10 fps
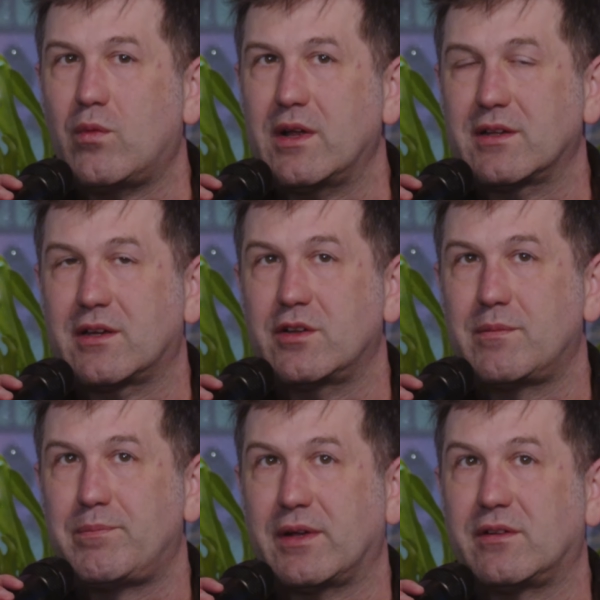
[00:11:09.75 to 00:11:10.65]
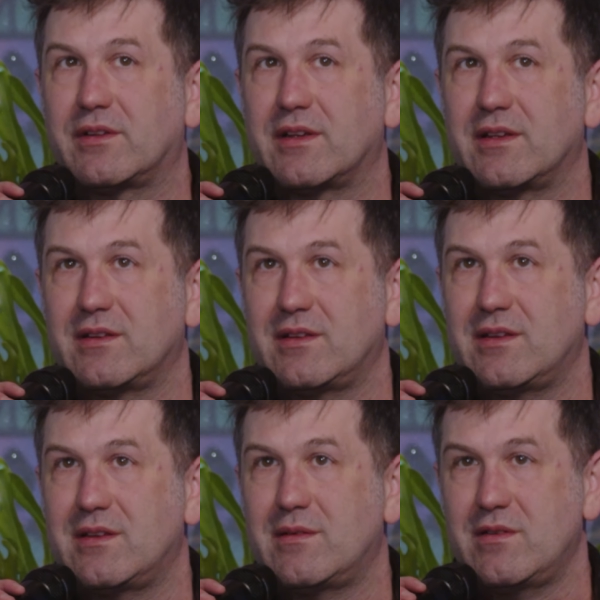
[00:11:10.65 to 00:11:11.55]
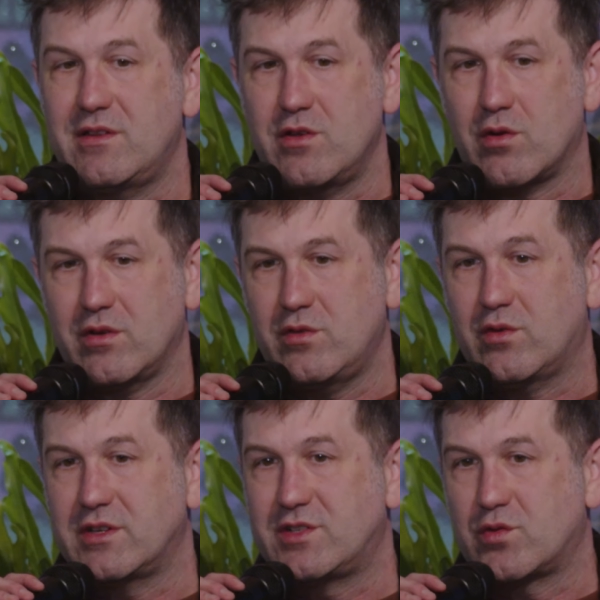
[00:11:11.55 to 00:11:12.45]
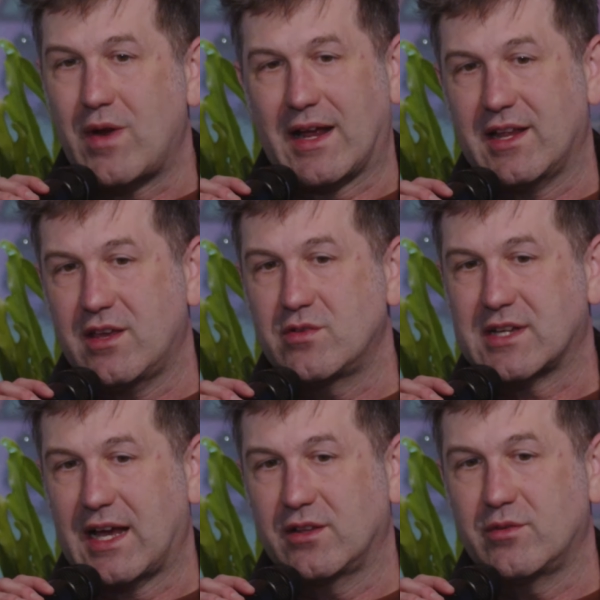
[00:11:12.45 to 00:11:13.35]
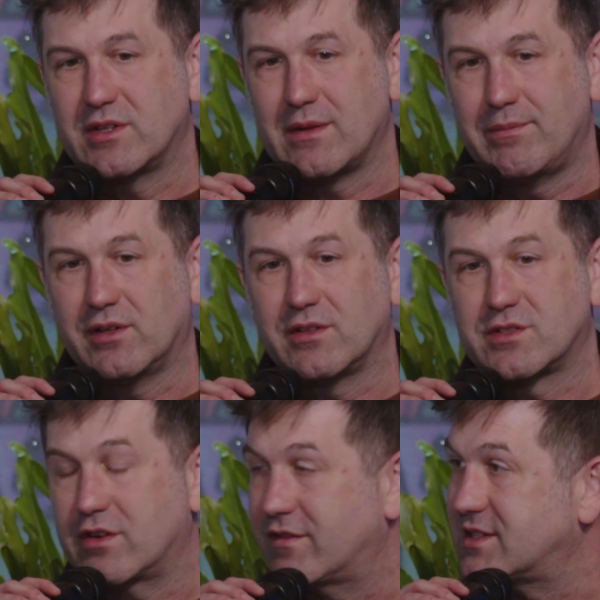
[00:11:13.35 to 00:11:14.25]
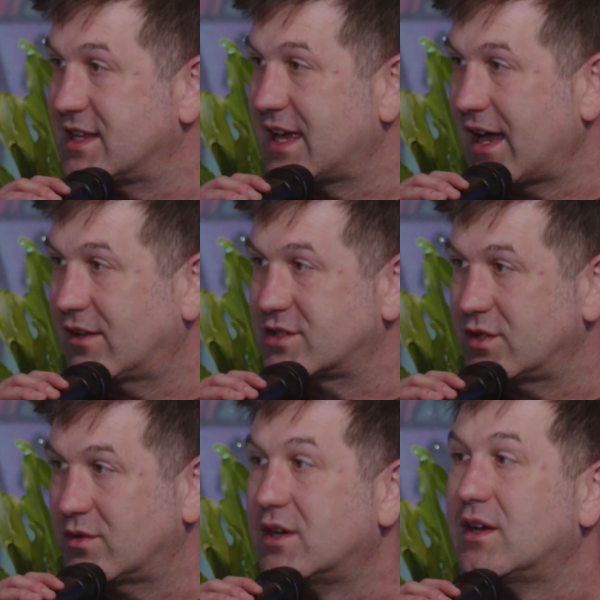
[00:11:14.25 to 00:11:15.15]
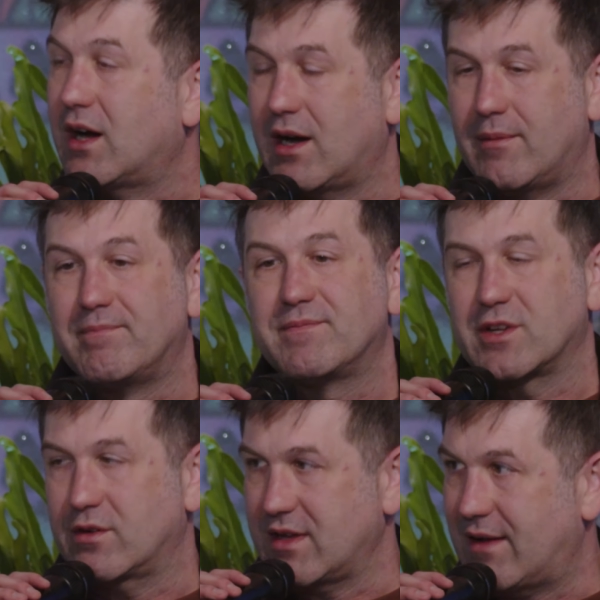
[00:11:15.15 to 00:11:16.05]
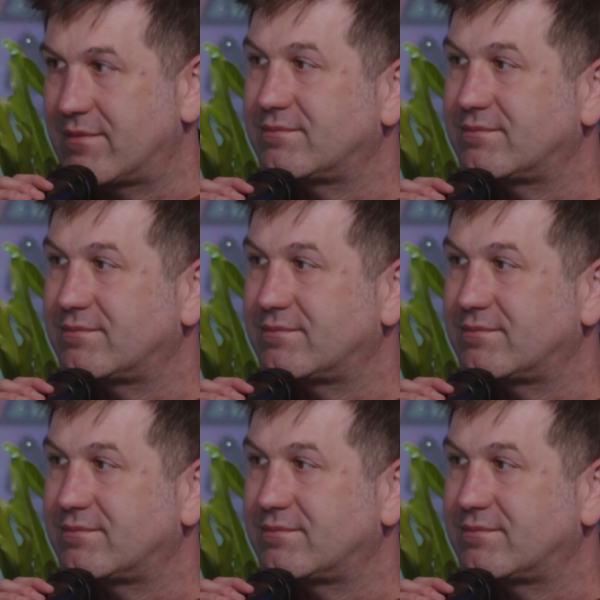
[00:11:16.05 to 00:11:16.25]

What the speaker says: one could build you could directly use Kailua to build sort of a ZKL2. So yeah.